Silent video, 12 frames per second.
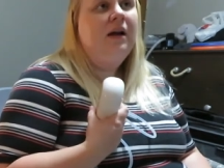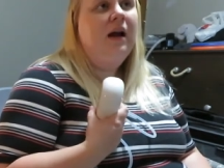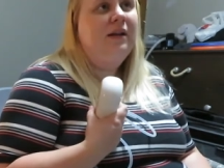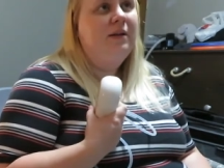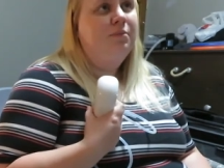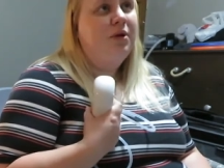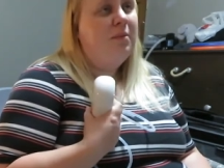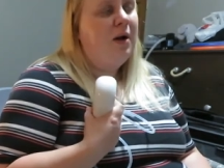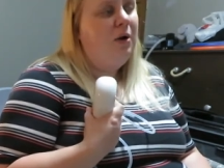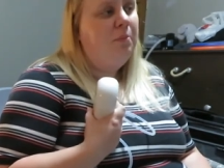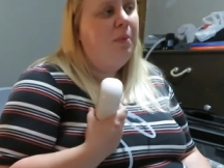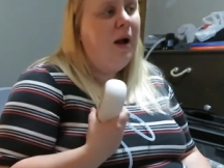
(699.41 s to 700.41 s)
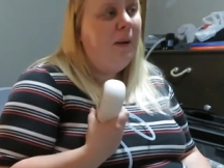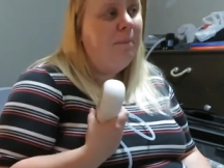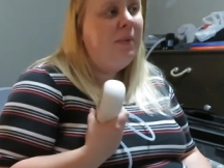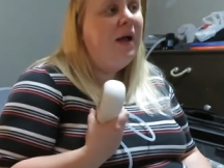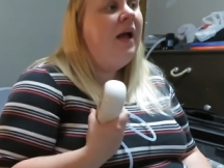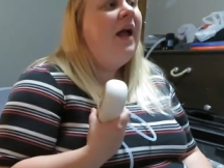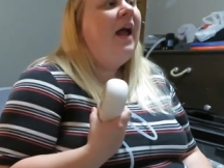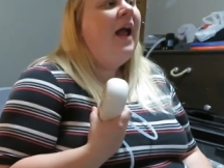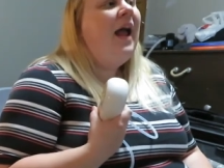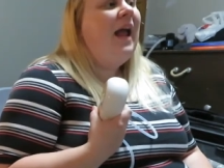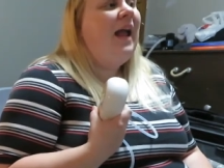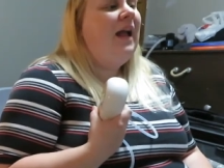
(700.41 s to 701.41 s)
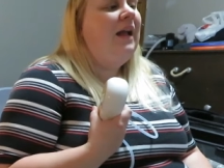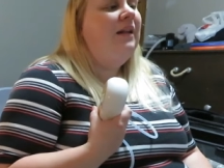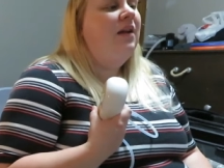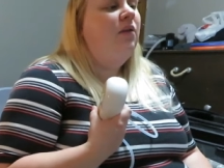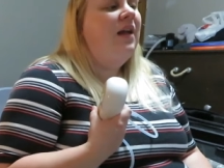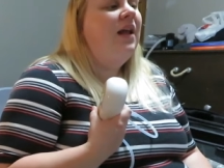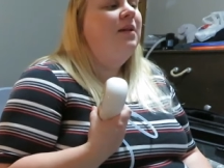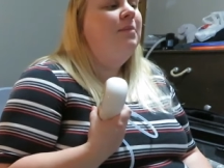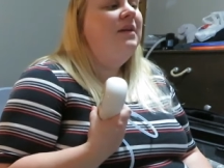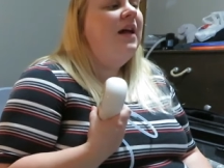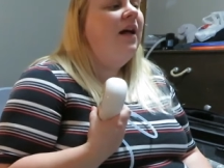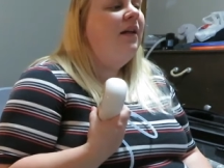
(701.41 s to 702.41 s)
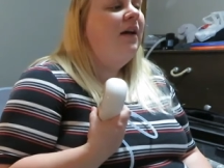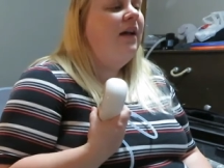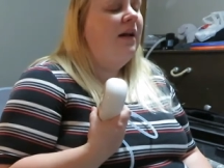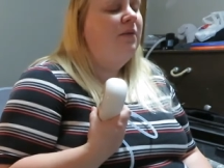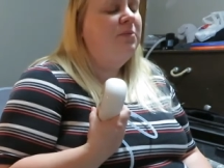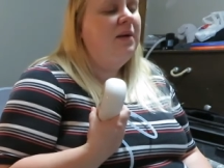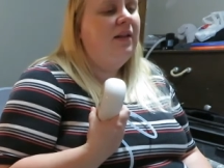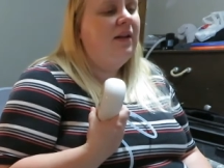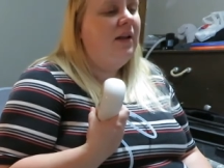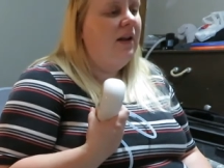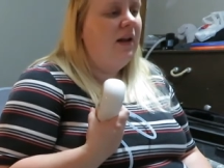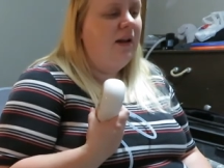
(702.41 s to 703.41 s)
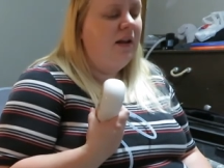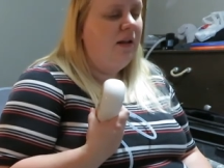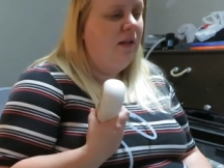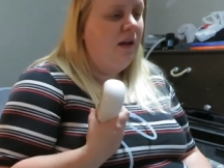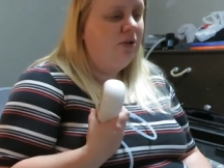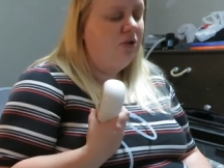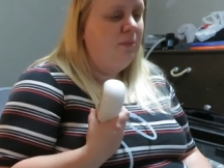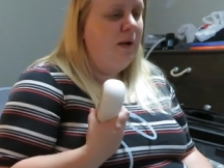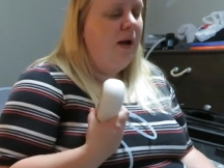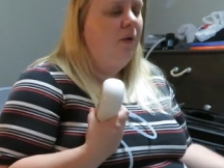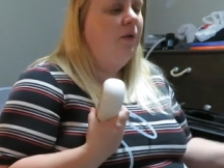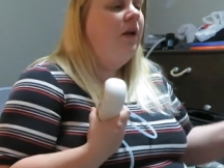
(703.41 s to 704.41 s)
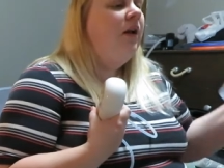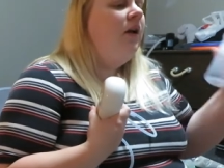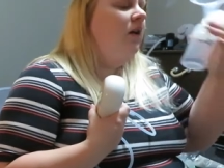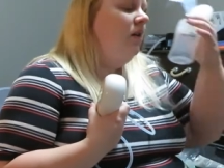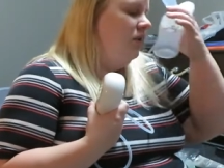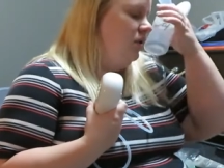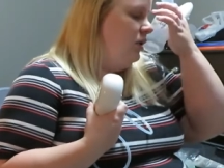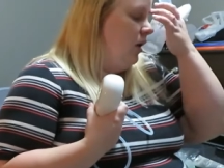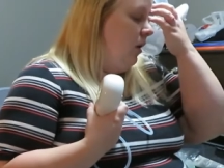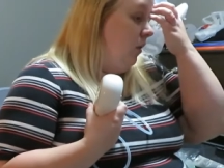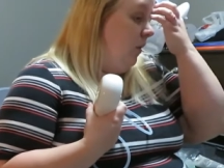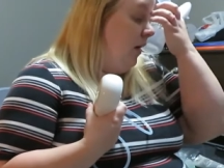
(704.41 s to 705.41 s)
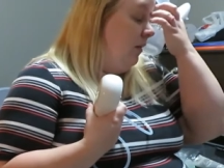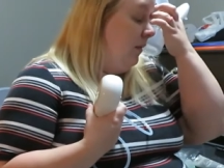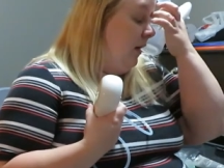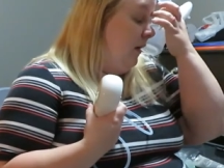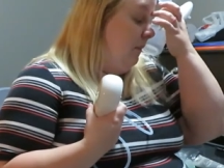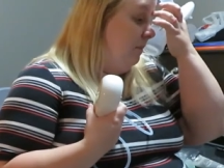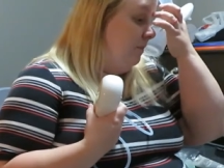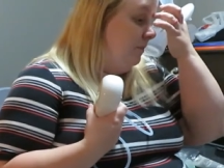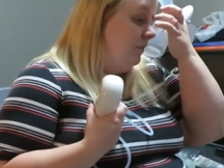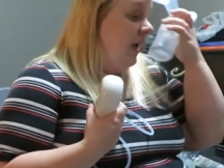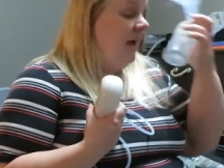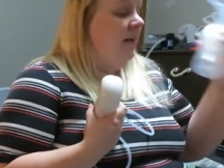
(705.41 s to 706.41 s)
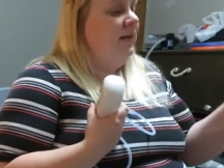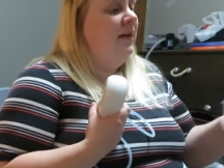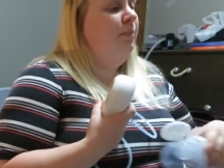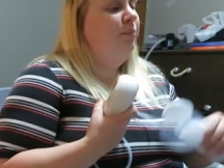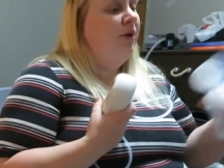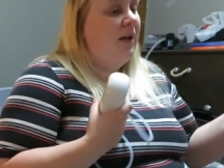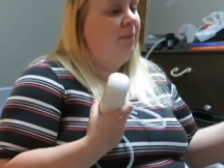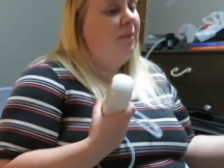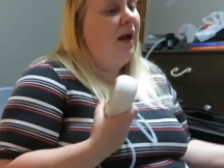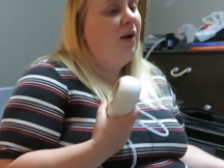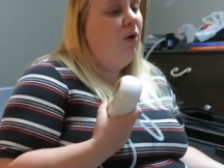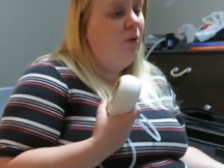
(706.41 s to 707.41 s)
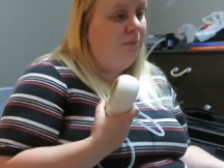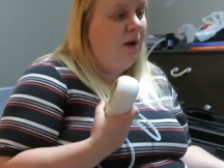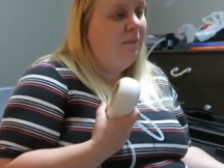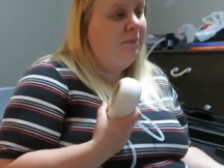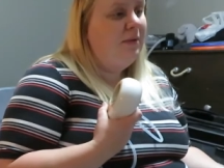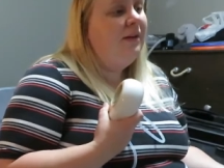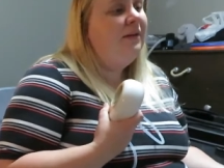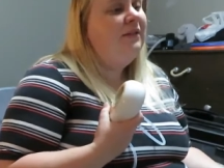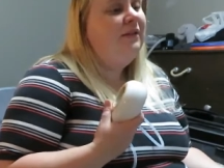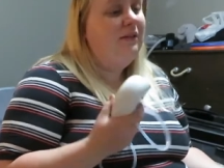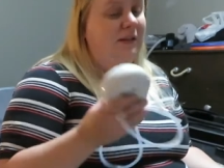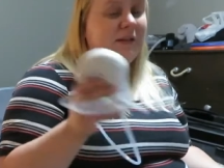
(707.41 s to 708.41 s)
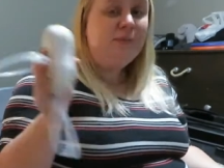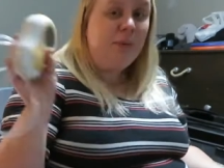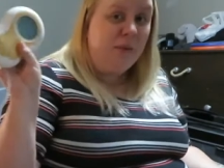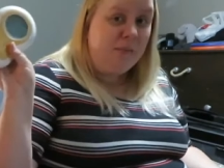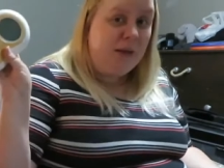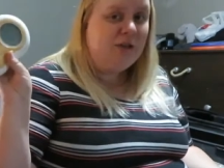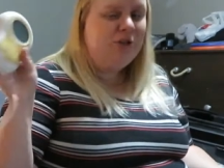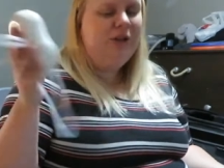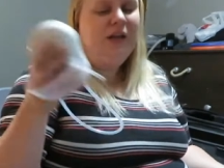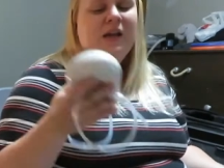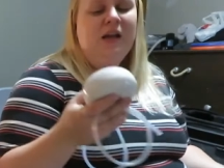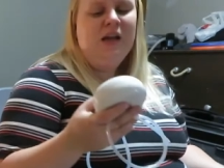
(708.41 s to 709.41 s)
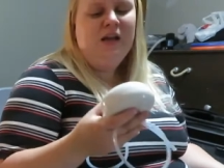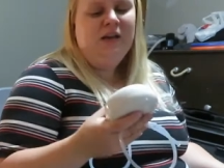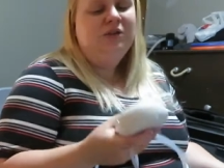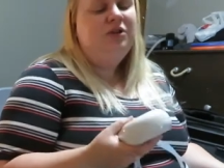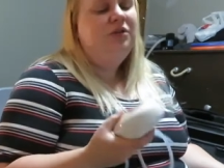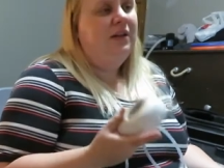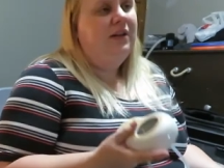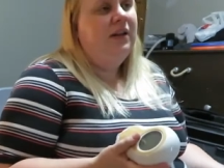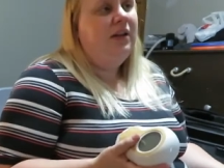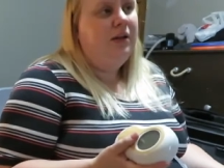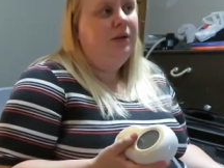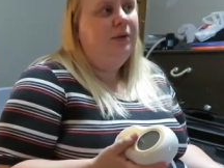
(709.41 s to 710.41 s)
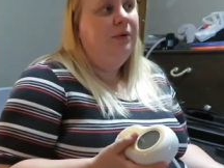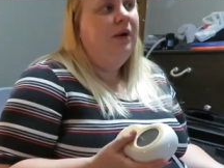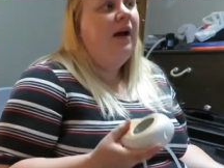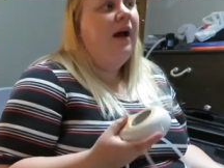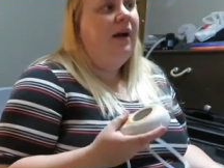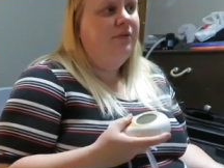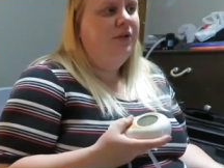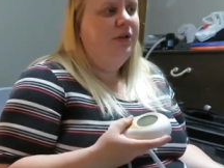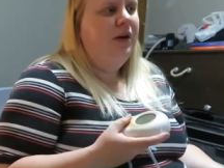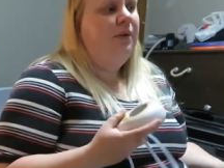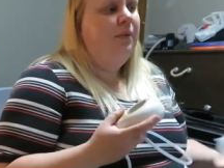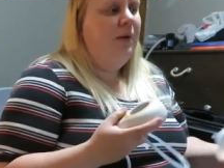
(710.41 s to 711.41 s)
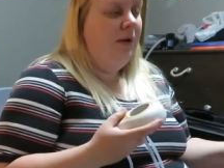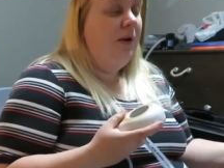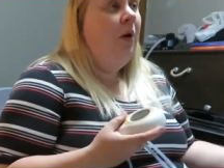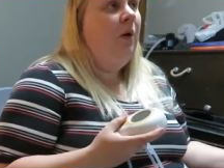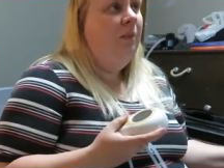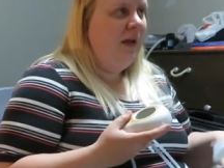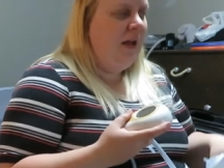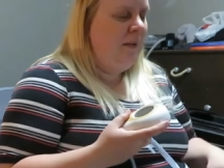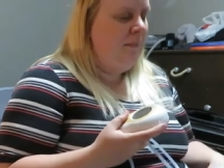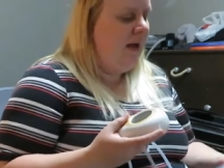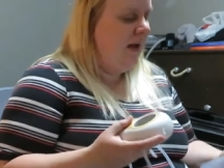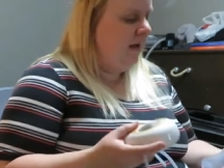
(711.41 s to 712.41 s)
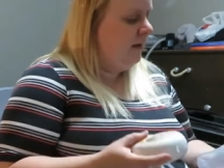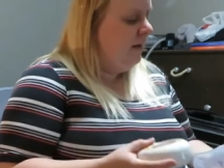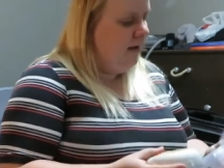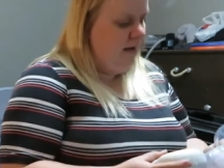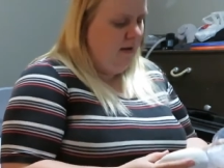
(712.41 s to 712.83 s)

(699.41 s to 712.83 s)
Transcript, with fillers: I didn't bring my own pump, and they only had the Medela, and I was barely getting any colostrum out. So um, I ended up bringing my own pump, this pump actually, to the NICU after I went home and came back.